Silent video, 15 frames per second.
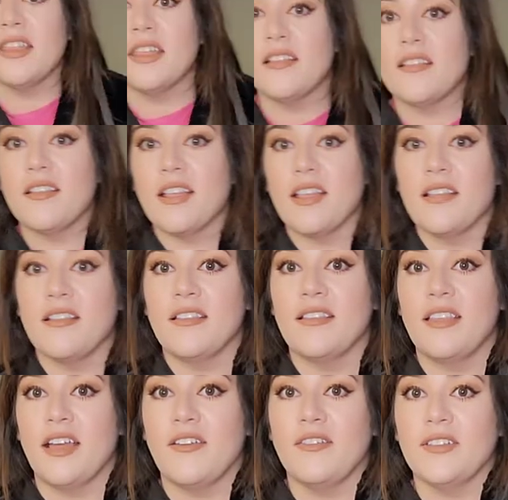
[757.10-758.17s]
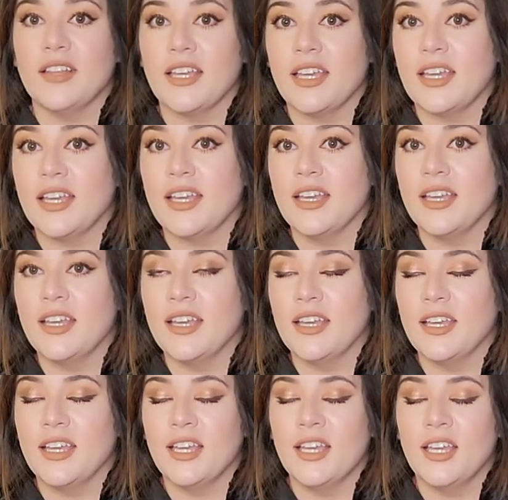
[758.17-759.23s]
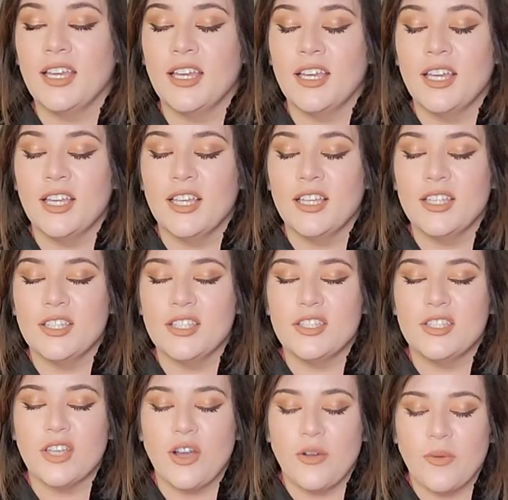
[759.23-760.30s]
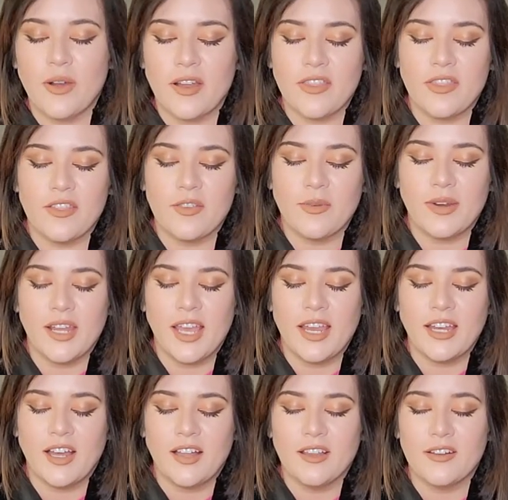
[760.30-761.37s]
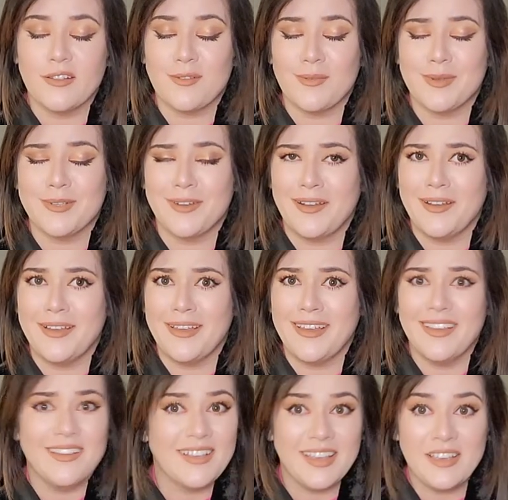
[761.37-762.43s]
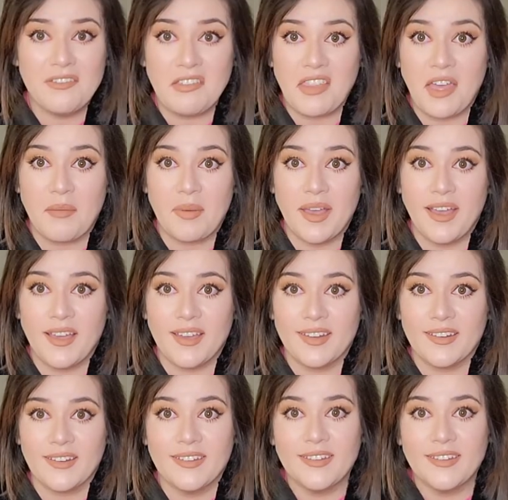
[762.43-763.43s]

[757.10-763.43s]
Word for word: This is definitely so worth the $28, which isn't even that bad.